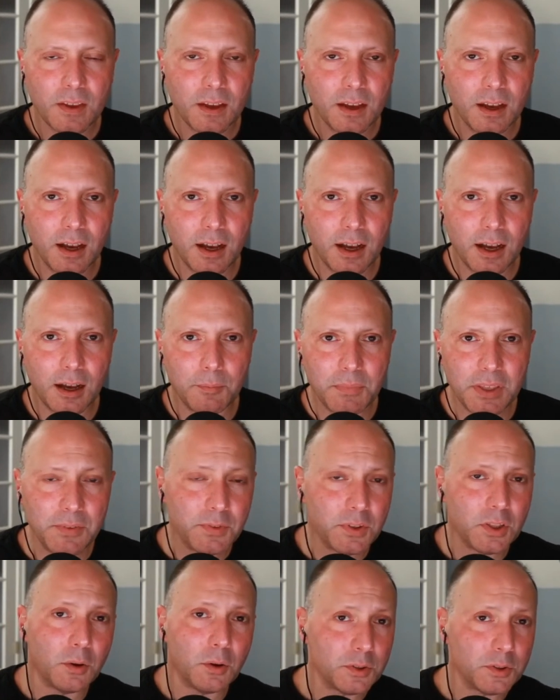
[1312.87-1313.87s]
um,
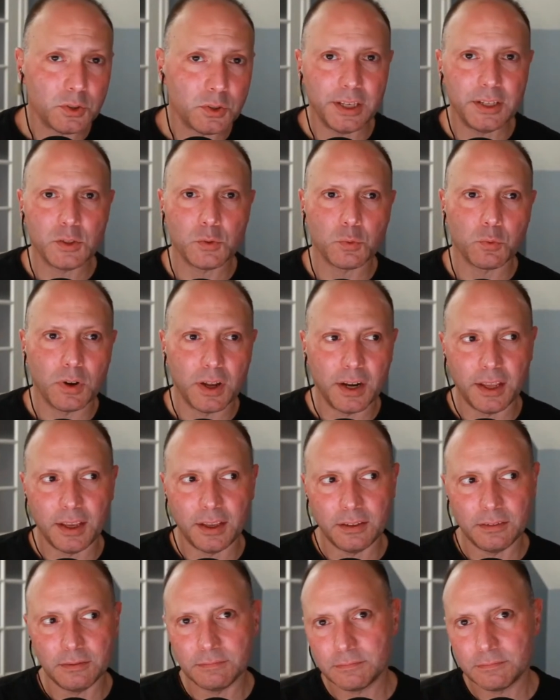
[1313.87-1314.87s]
even though it's it's
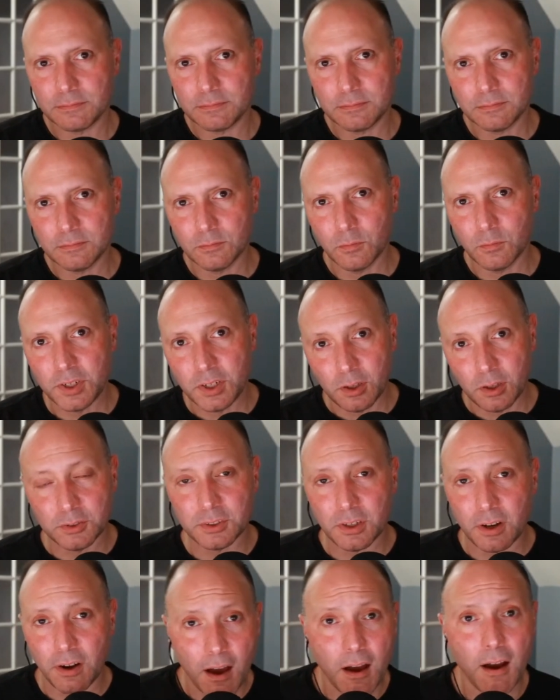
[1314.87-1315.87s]
running
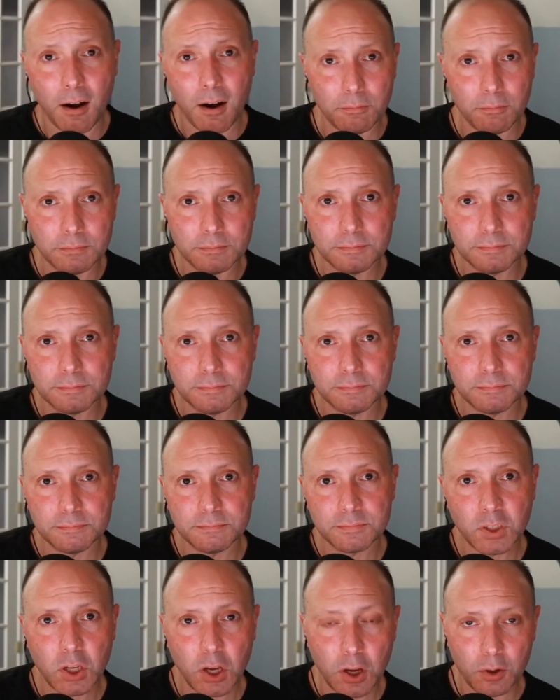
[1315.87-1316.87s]
Windows on ARM
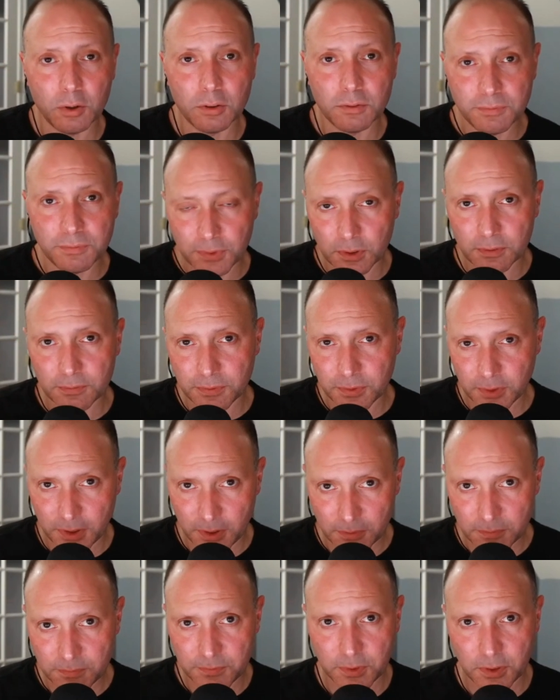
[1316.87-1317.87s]
code for for
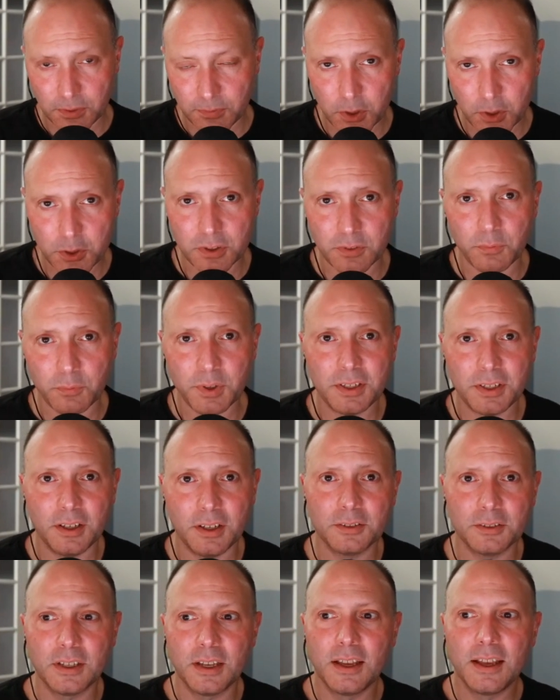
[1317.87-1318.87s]
the for the version of
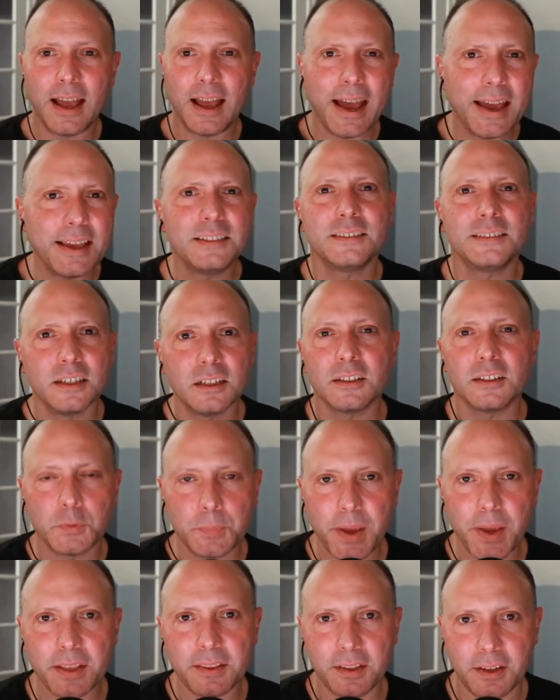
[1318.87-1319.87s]
Windows, I still
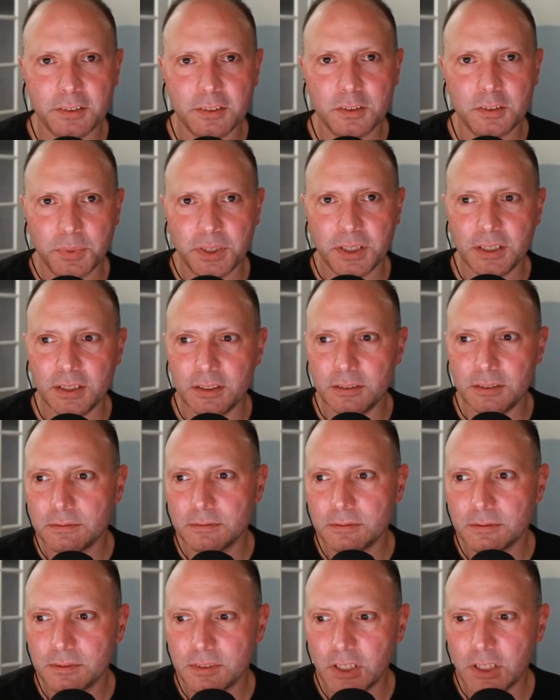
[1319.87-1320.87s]
expected it to be
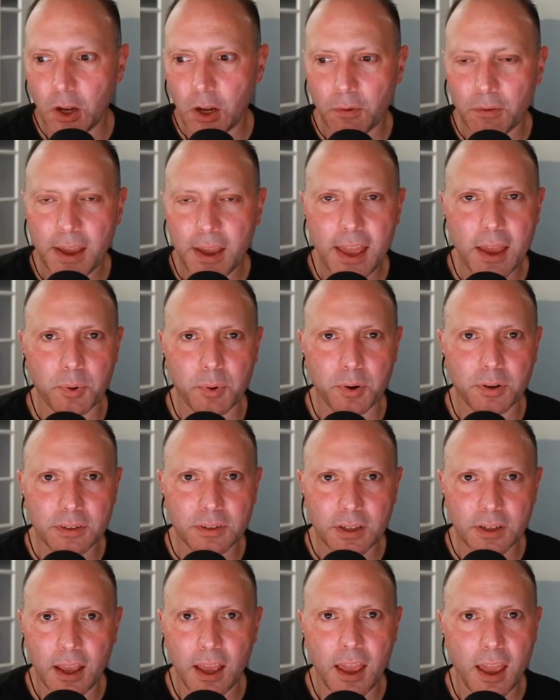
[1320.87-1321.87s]
you know hampered
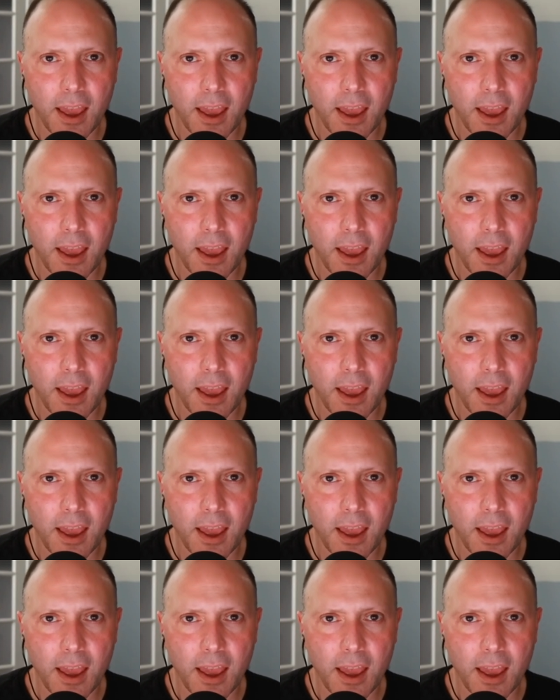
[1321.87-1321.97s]
ha-